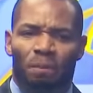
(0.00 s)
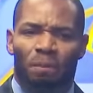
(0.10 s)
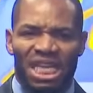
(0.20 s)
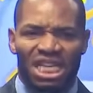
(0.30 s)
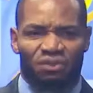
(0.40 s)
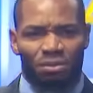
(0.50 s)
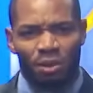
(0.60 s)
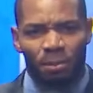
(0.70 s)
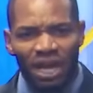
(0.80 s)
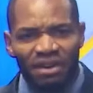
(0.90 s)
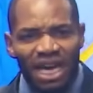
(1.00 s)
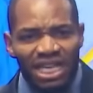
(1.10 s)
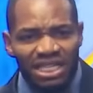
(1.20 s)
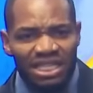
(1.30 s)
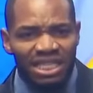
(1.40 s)
Be it from your
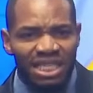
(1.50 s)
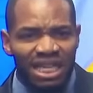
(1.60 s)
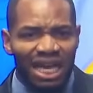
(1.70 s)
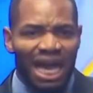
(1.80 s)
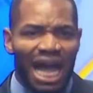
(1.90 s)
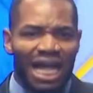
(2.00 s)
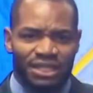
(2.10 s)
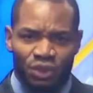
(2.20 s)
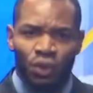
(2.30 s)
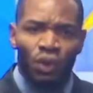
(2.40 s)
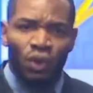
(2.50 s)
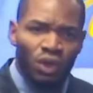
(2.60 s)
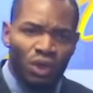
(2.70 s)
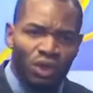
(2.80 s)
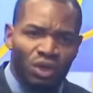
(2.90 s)
parents, at
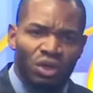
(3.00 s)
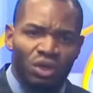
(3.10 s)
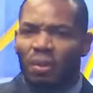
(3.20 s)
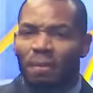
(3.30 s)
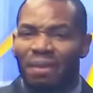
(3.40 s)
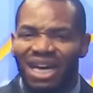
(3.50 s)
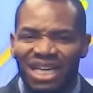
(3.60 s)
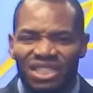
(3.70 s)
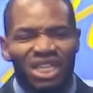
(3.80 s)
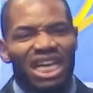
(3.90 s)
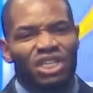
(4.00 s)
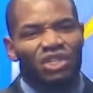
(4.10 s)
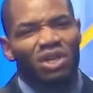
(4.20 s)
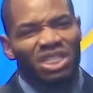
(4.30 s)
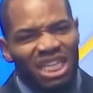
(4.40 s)
school, marriage,
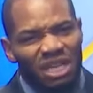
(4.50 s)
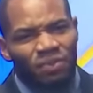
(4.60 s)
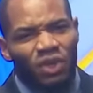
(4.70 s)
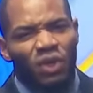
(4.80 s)
relationship,